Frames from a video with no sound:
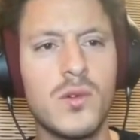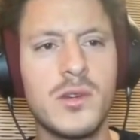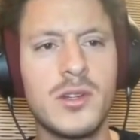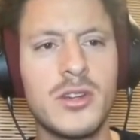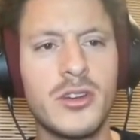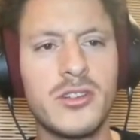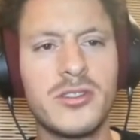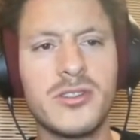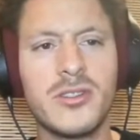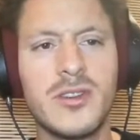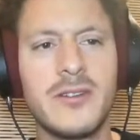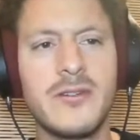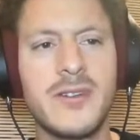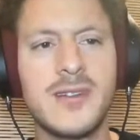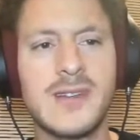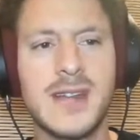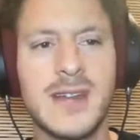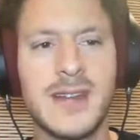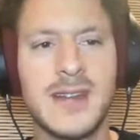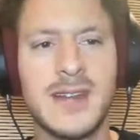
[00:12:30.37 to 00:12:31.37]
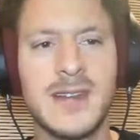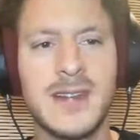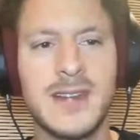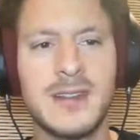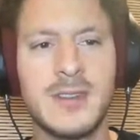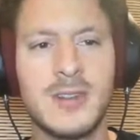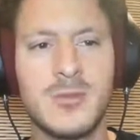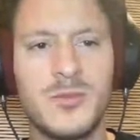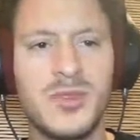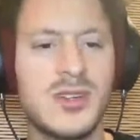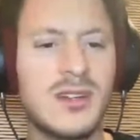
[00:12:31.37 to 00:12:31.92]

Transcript: and also I felt like I had a bit